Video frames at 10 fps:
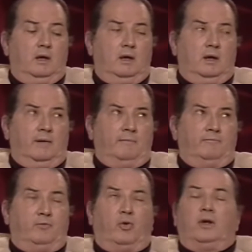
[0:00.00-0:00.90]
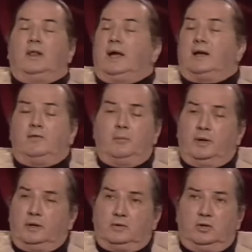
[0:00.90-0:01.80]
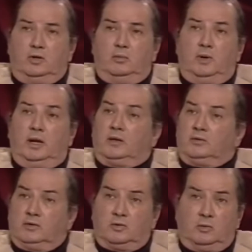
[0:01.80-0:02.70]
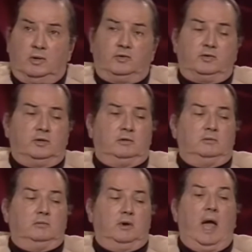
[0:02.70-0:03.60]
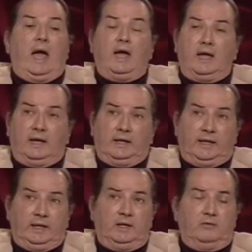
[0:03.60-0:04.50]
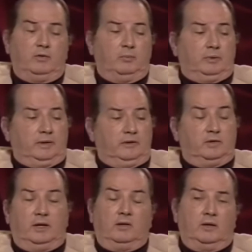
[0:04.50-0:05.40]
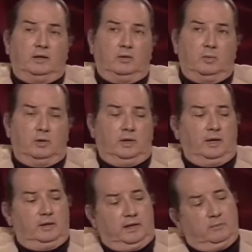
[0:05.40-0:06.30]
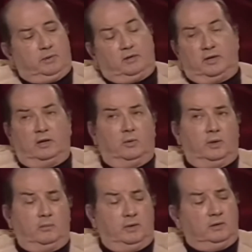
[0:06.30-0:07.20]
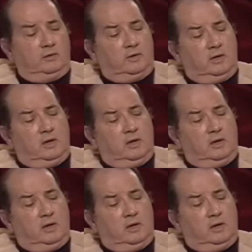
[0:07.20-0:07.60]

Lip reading: for a lack of a better term, extraterrestrial, alien, if you please. I don't like the word alien because I know what it means.